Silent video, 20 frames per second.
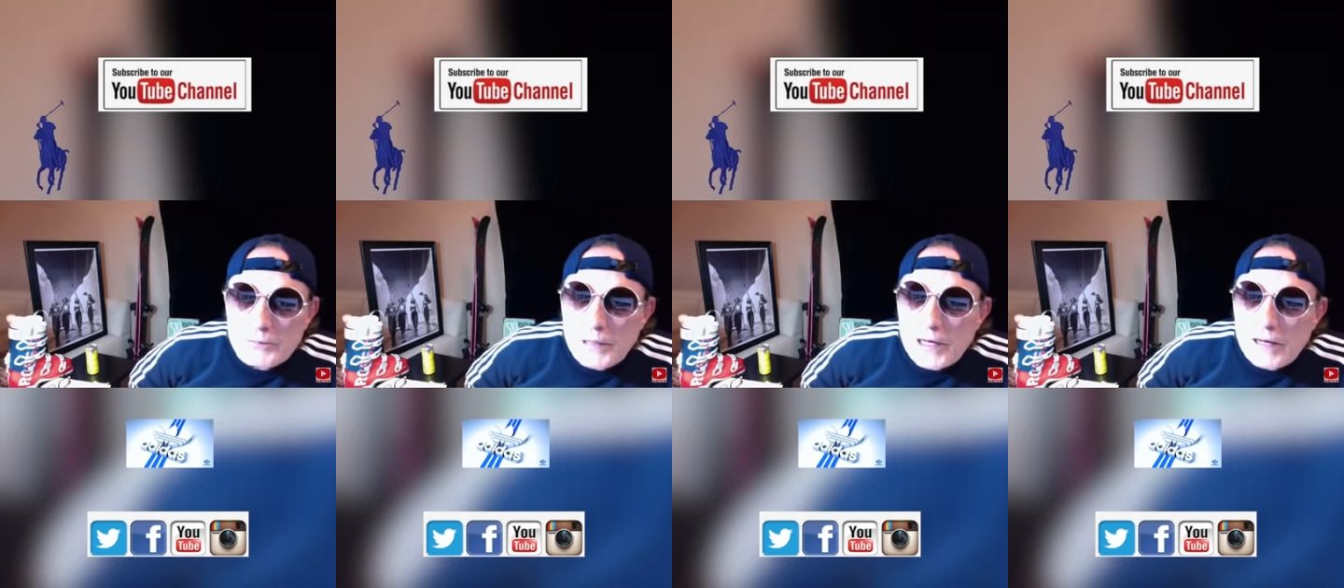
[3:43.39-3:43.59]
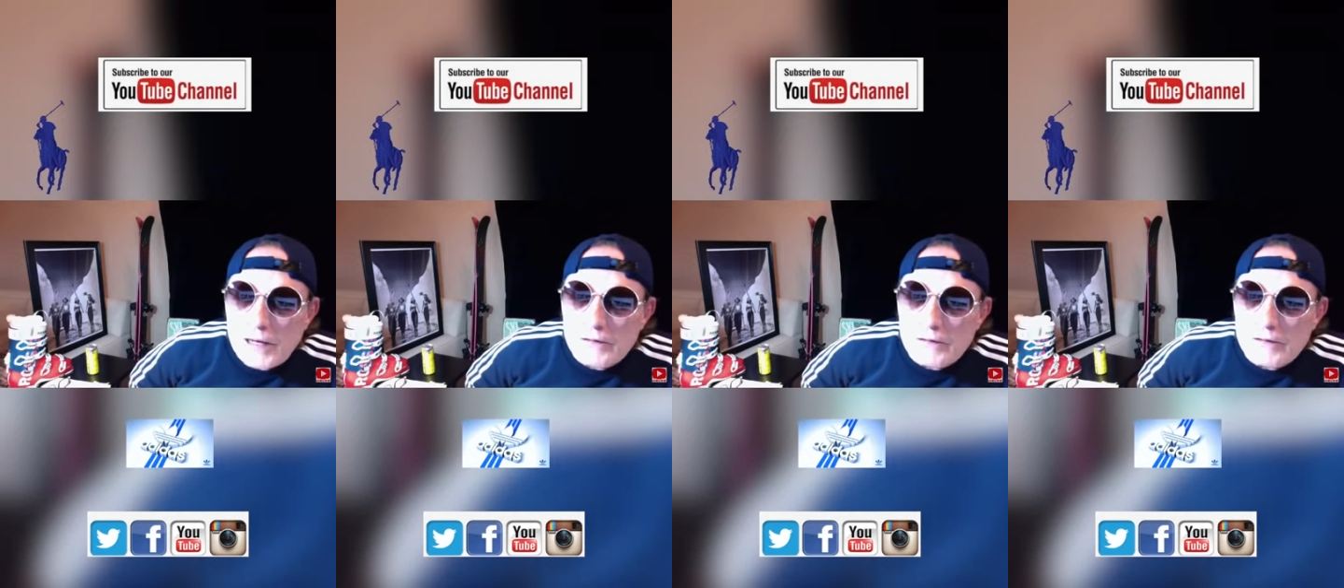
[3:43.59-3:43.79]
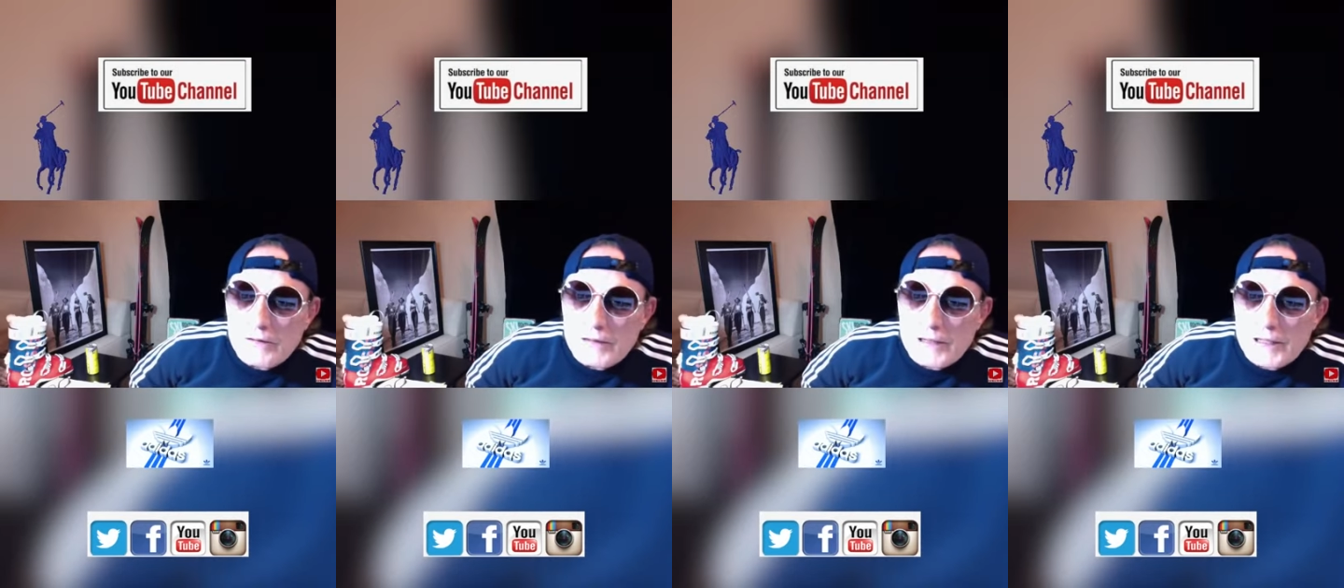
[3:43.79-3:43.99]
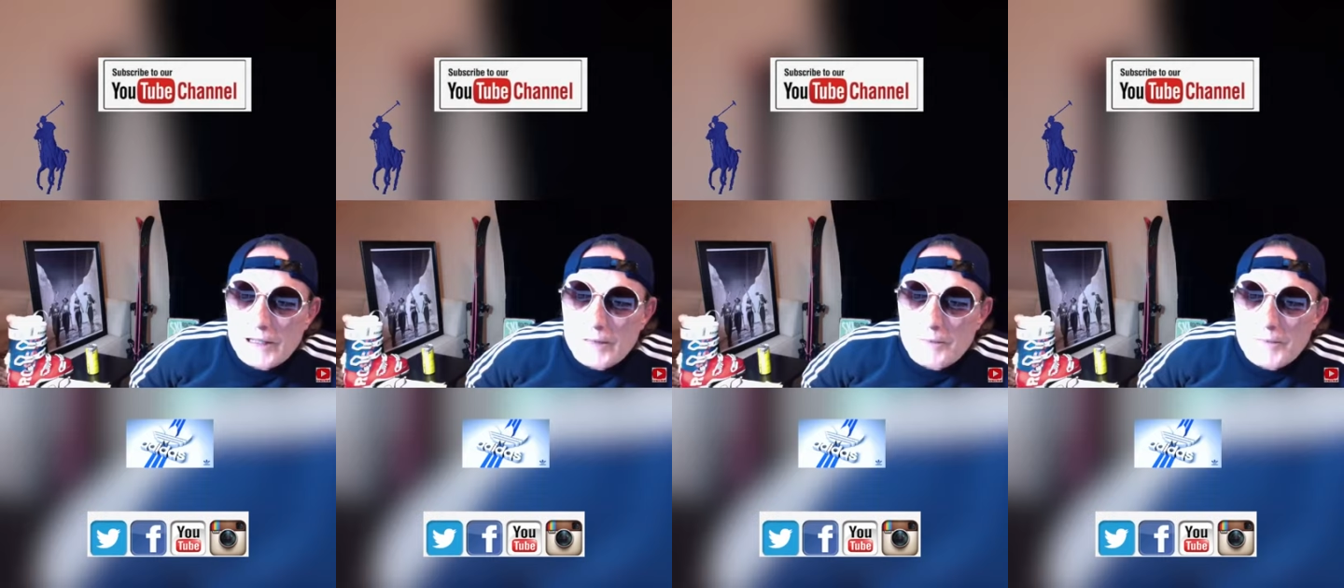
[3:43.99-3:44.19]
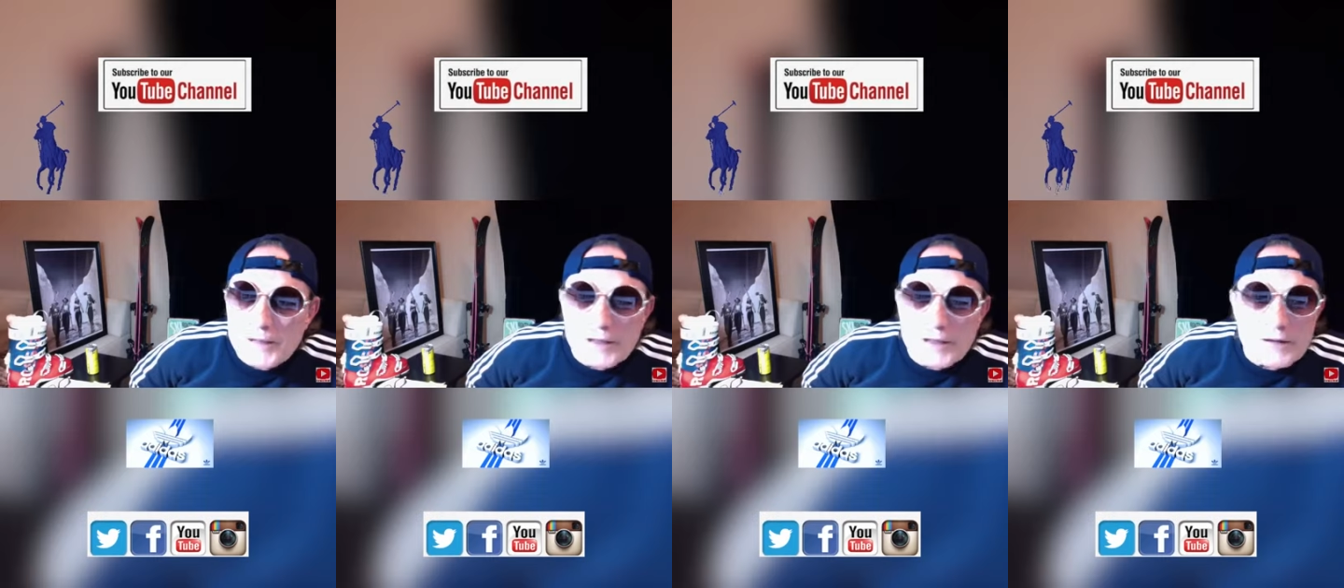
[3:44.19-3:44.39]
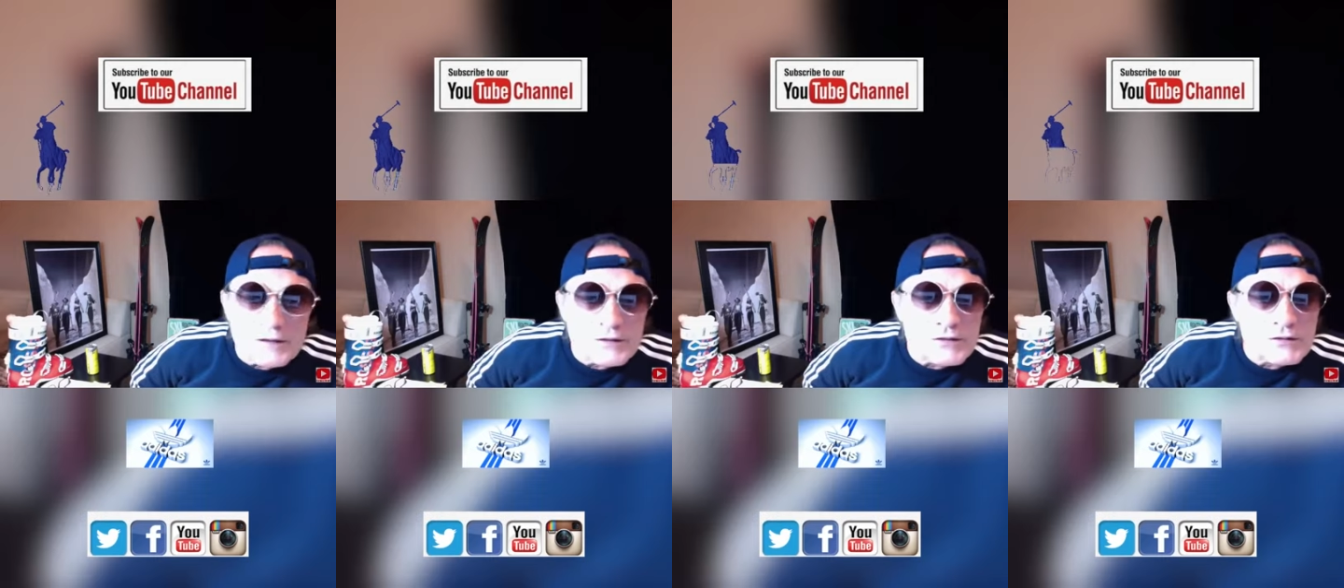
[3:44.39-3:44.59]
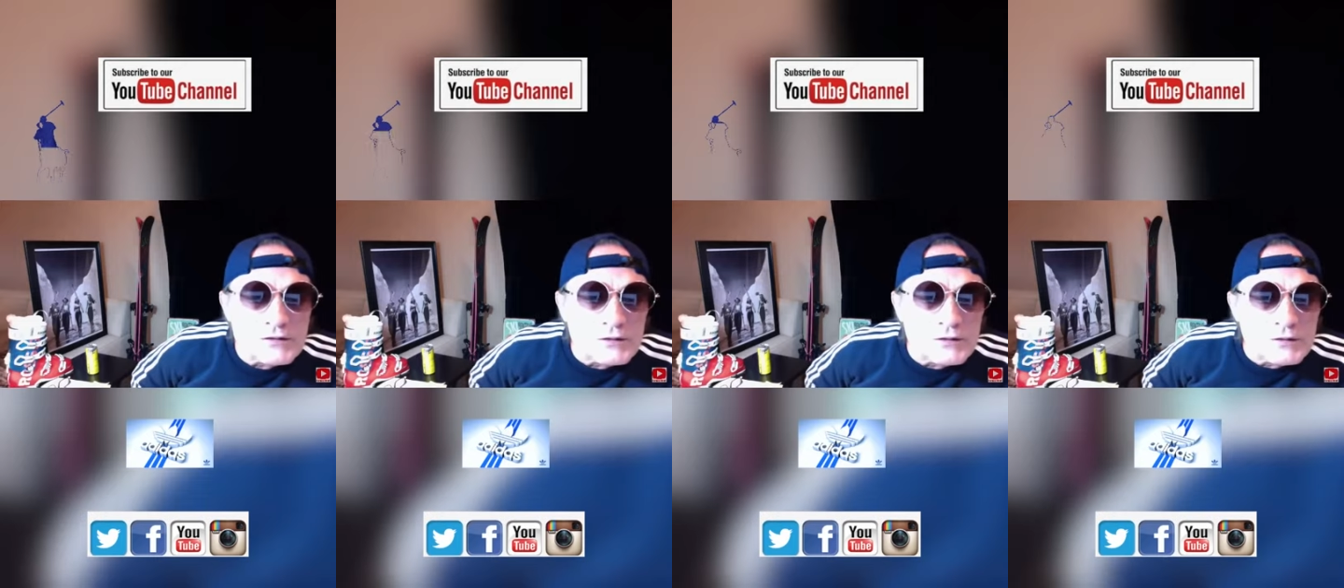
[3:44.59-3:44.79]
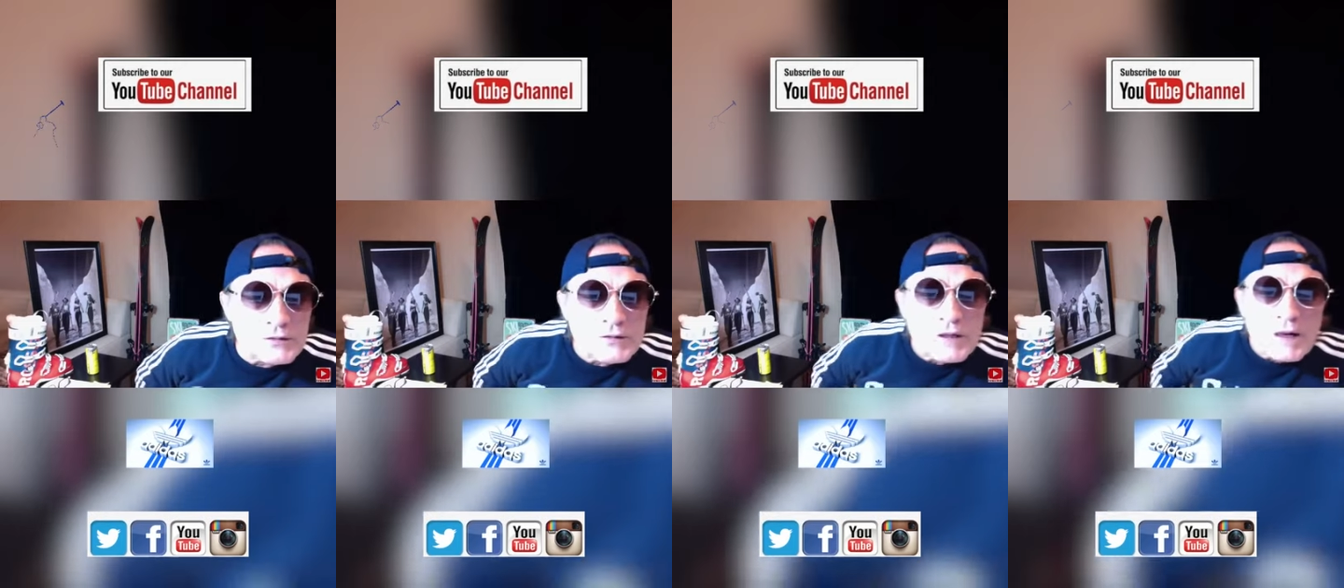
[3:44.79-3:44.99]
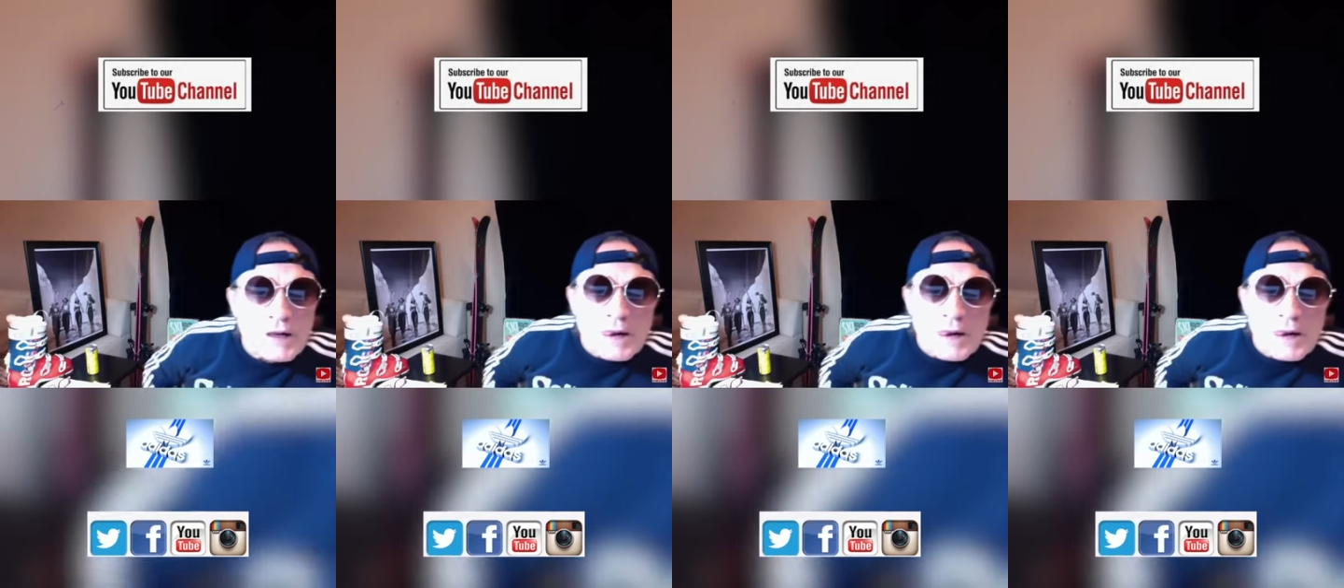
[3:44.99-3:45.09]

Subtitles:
powdery up there and so